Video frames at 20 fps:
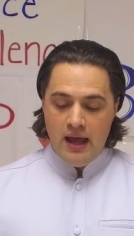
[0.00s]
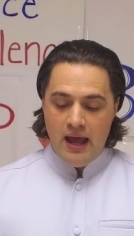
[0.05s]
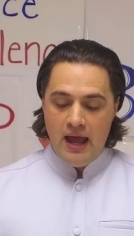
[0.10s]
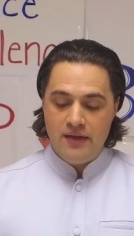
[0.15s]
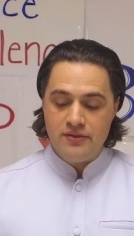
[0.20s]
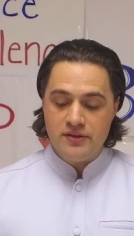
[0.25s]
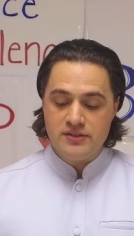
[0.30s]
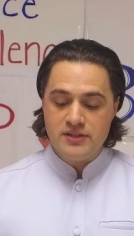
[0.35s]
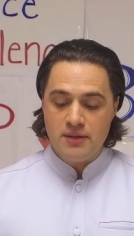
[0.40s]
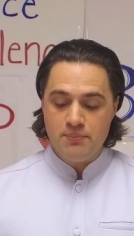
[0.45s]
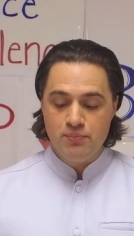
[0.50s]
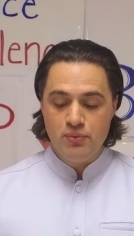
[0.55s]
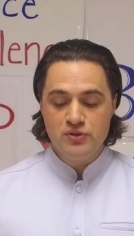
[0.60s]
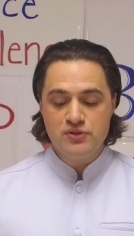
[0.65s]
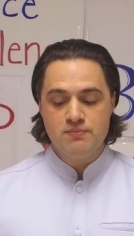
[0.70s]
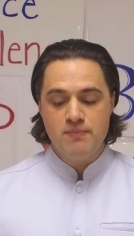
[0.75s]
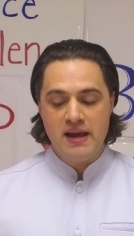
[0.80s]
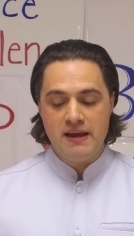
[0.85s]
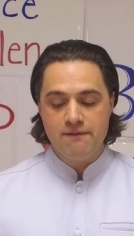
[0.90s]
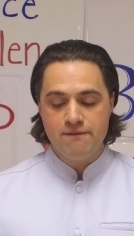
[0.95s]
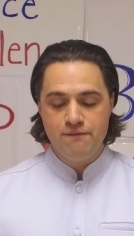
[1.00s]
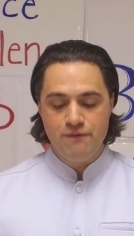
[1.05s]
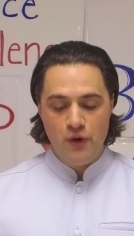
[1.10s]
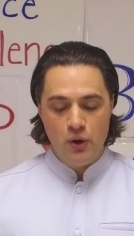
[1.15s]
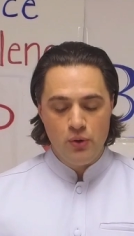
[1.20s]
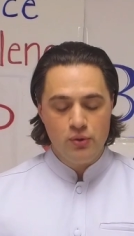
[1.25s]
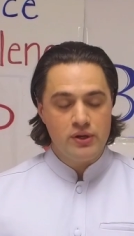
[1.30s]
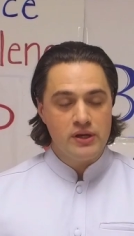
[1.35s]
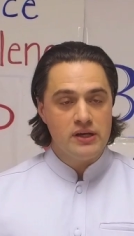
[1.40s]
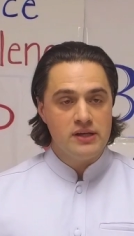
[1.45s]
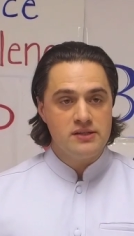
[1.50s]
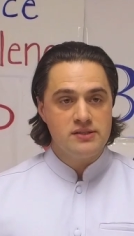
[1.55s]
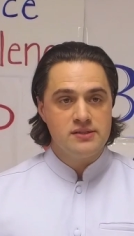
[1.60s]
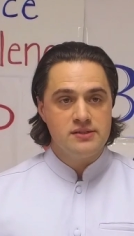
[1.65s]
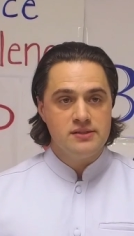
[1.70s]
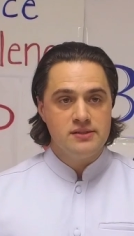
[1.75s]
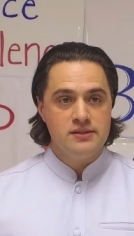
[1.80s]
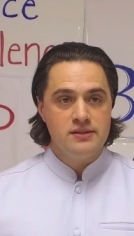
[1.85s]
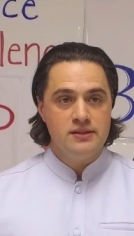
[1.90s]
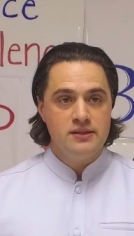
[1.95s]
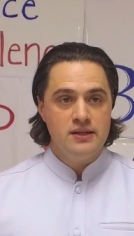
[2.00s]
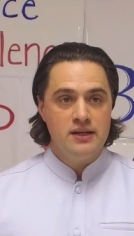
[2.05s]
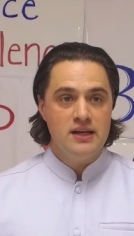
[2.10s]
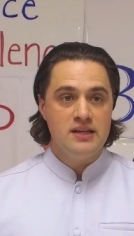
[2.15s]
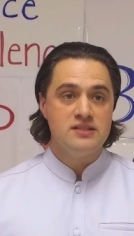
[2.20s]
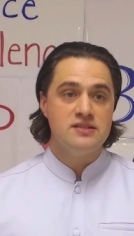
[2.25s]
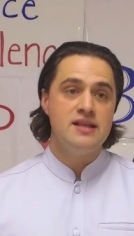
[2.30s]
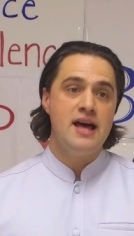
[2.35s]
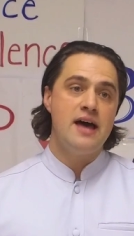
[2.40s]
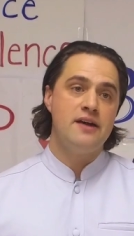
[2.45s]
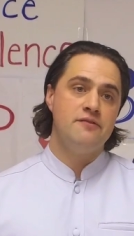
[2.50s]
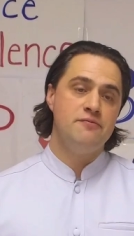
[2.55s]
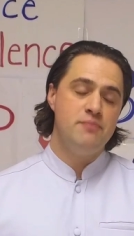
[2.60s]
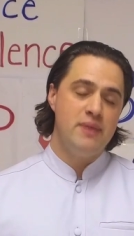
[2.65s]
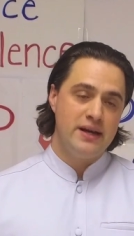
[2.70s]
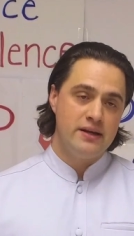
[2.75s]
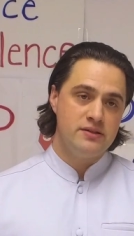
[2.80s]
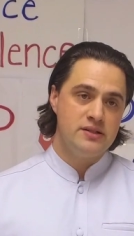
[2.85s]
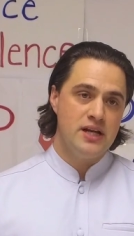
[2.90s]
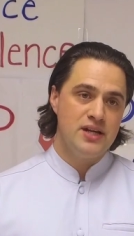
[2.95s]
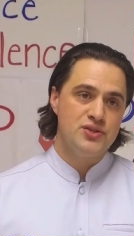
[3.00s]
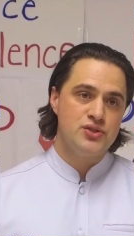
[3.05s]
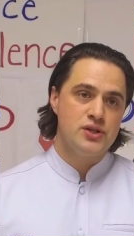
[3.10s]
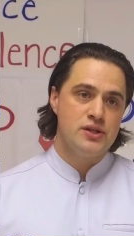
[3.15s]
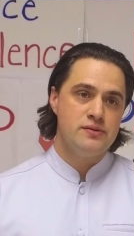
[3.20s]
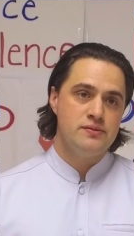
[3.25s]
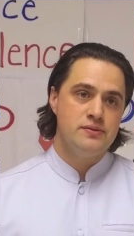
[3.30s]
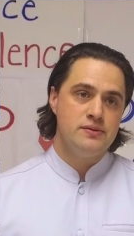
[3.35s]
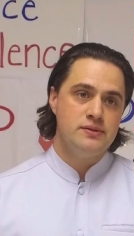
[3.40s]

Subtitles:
And the temple's main focus is that of meditation.